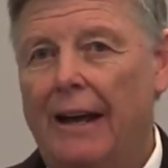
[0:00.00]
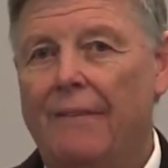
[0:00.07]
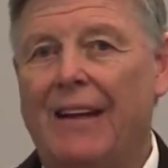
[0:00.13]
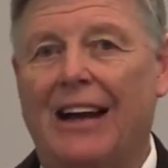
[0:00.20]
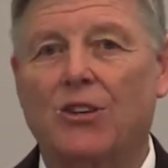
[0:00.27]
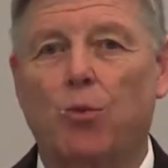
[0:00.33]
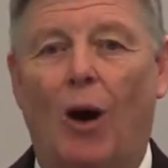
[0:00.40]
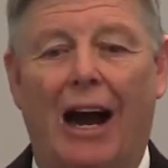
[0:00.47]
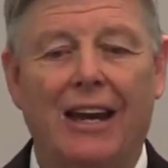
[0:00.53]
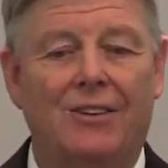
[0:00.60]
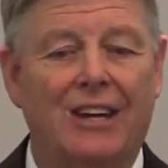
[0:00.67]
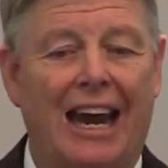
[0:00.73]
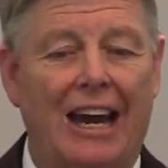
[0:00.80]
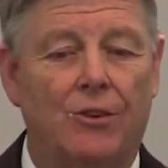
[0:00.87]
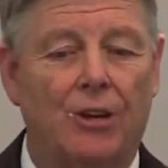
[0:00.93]
That's why he
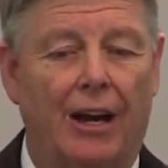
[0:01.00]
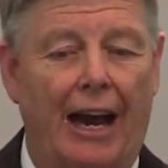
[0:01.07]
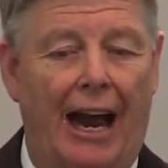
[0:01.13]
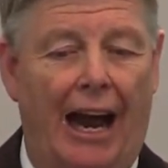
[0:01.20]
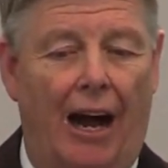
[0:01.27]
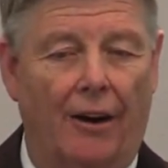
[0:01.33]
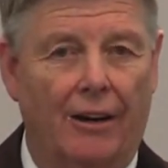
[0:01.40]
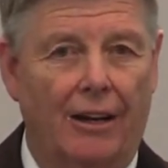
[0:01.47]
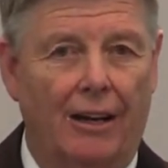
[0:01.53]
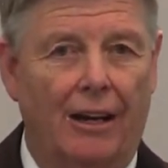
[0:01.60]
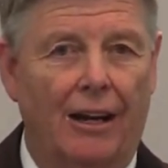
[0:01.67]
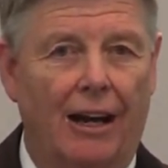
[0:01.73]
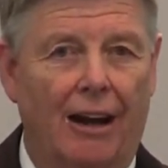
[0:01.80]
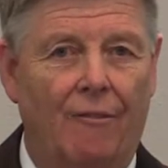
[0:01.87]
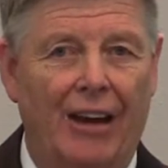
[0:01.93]
takes it out
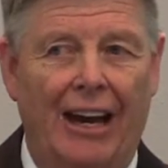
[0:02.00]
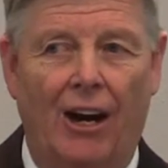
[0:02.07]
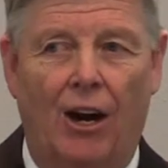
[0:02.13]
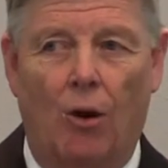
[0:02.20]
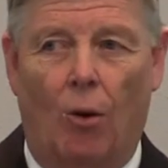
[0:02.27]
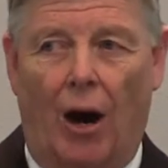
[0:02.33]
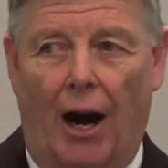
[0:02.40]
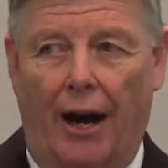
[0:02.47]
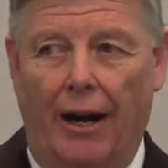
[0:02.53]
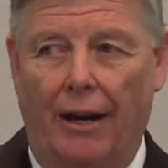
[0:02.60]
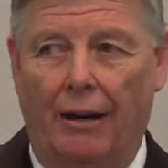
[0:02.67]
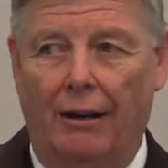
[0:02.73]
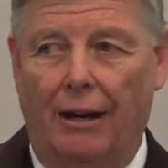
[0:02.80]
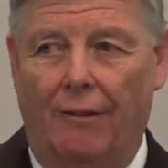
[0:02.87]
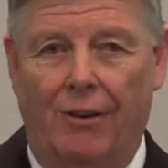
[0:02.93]
of inquiry
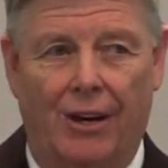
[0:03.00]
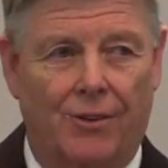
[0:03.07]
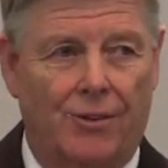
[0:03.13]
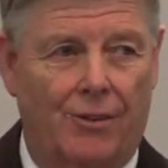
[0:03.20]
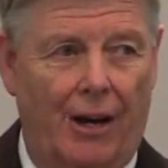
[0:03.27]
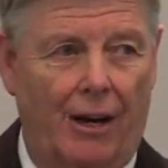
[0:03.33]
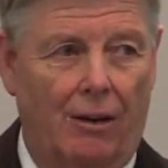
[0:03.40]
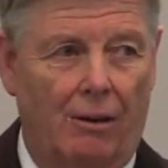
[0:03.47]
of history.